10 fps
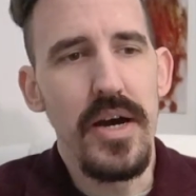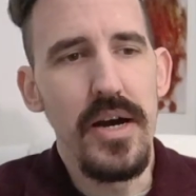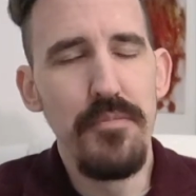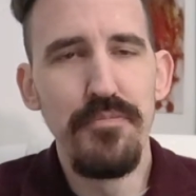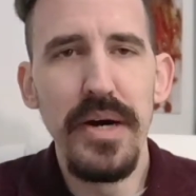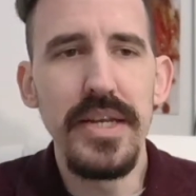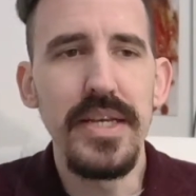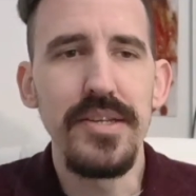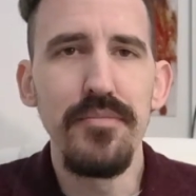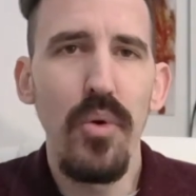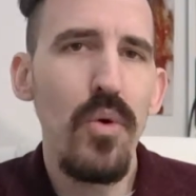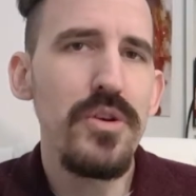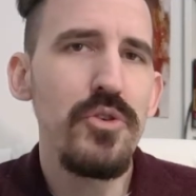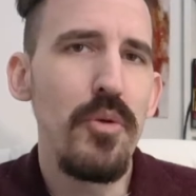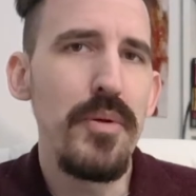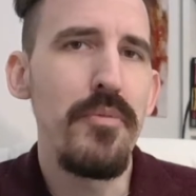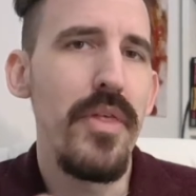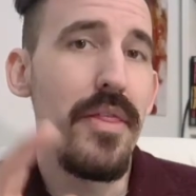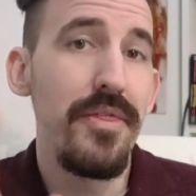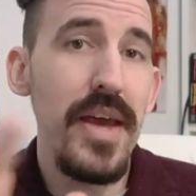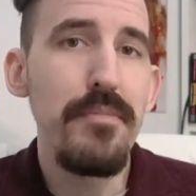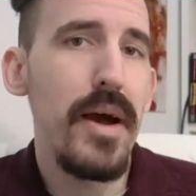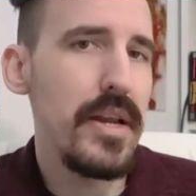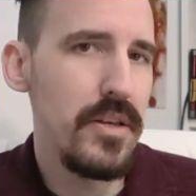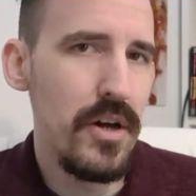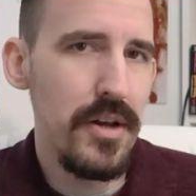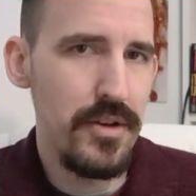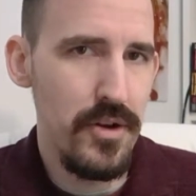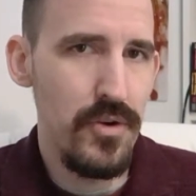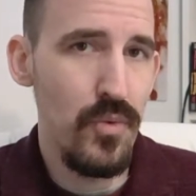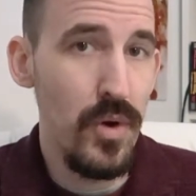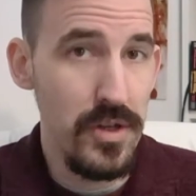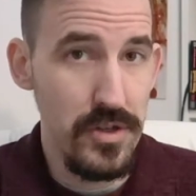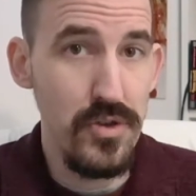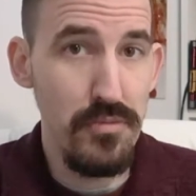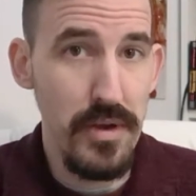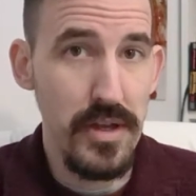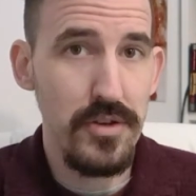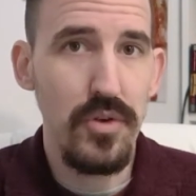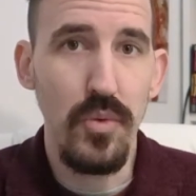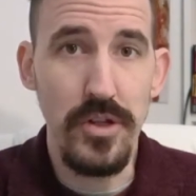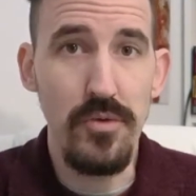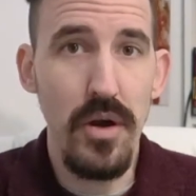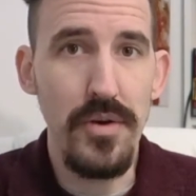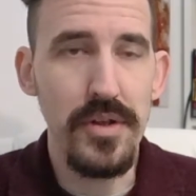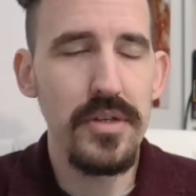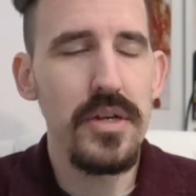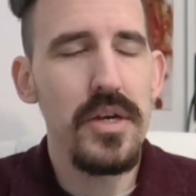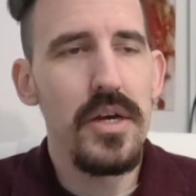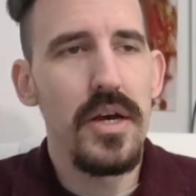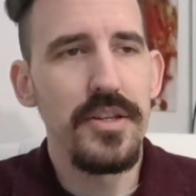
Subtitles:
But it's important to remember that they might not know what you meant when you wrote it.